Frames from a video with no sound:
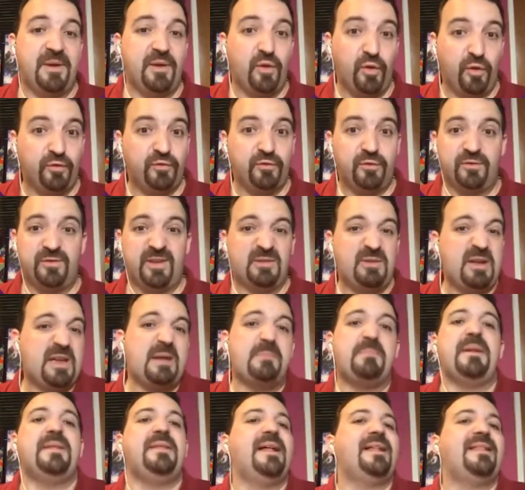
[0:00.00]
for all
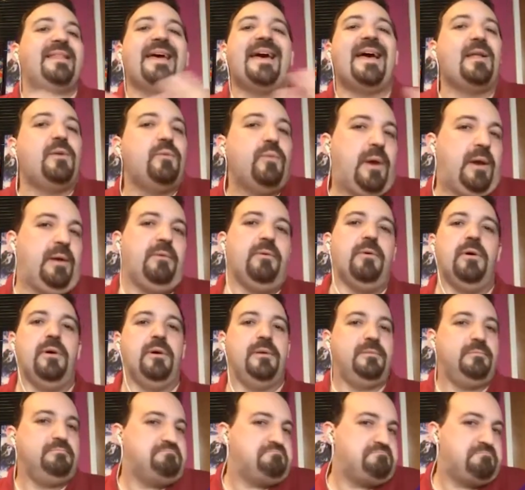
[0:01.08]
users. So it
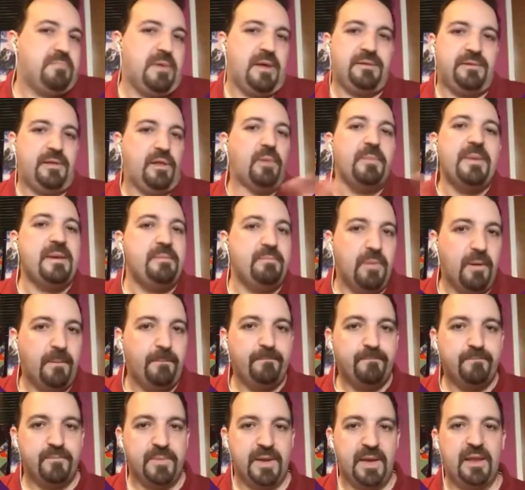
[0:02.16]
works the same
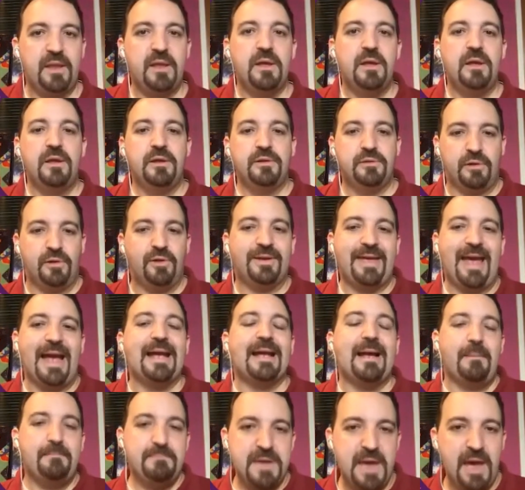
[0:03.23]
as
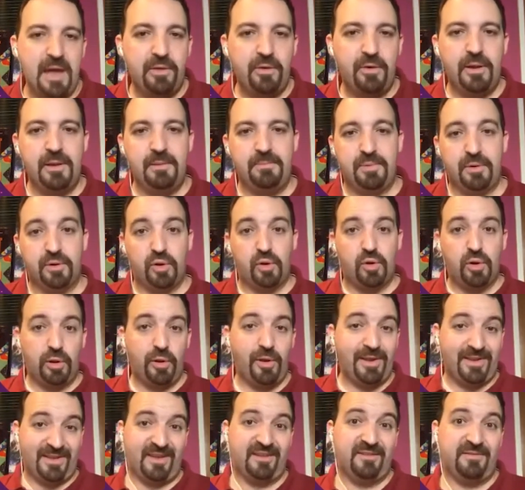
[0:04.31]
HTTP2, so
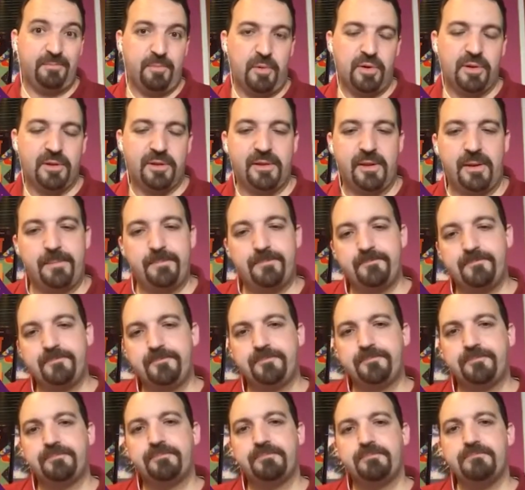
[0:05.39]
nothing has to be changed. Only
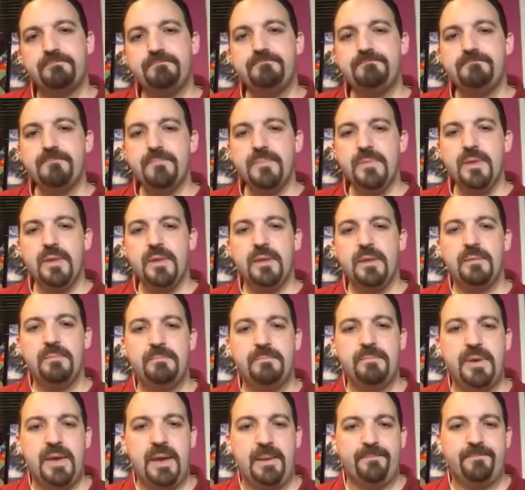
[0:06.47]
the transport protocol
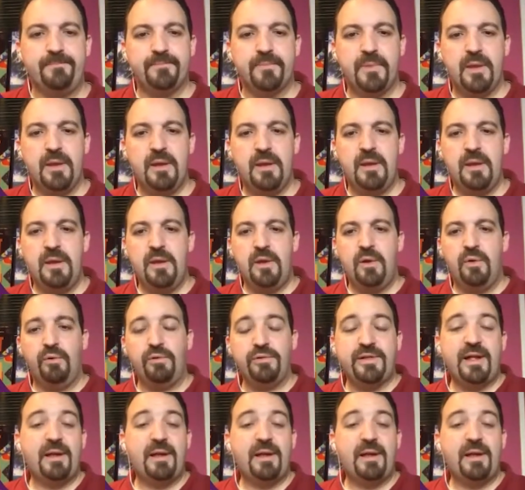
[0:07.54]
has to change.